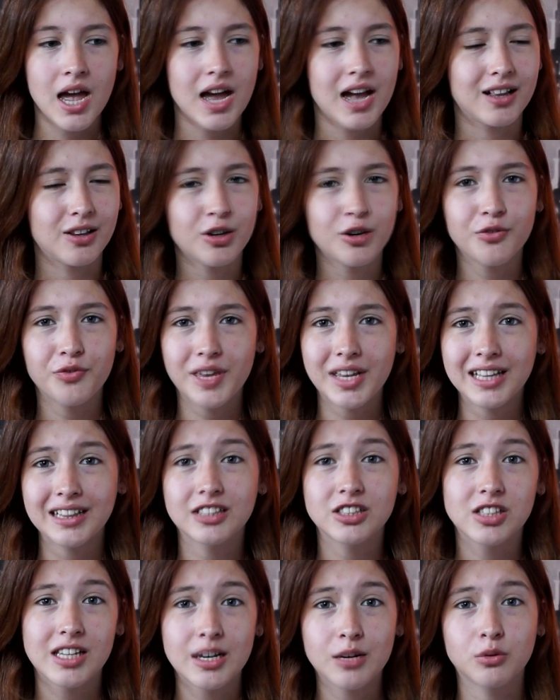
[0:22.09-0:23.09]
A lot of
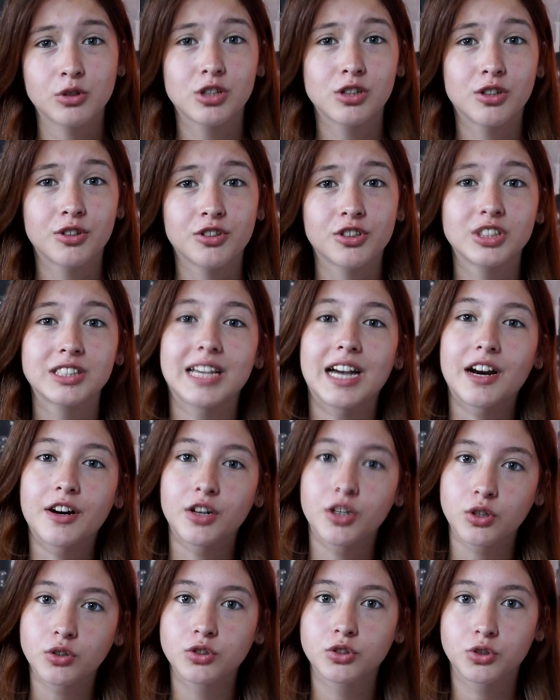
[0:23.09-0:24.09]
English language learners are
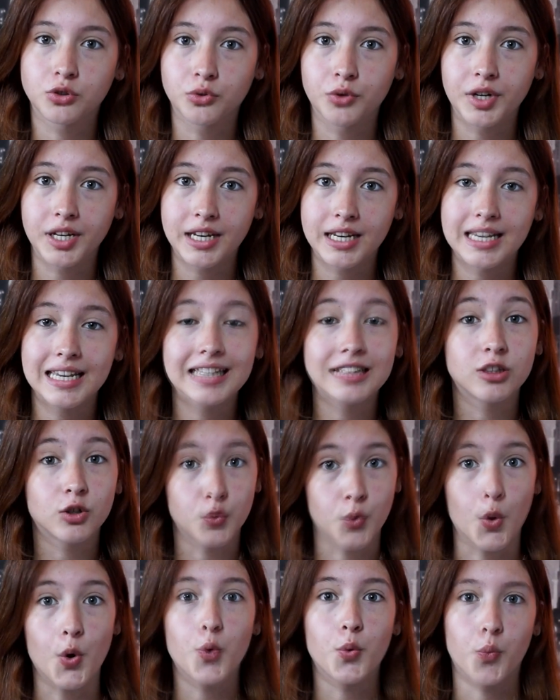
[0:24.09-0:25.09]
used to reading in the
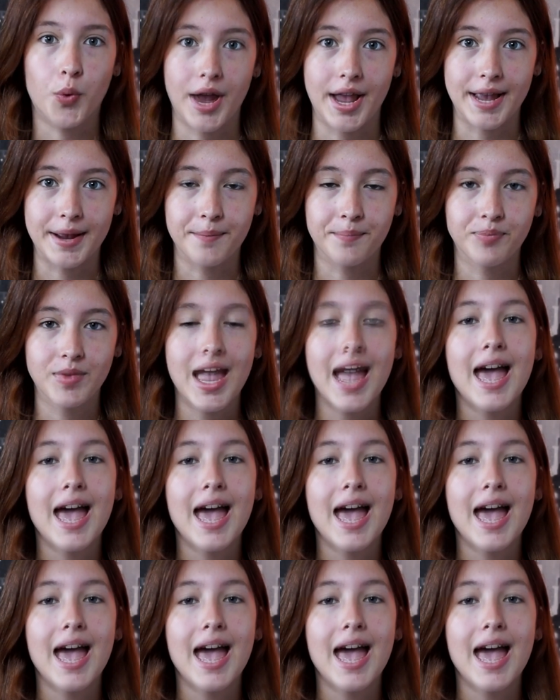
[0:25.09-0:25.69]
wrong way,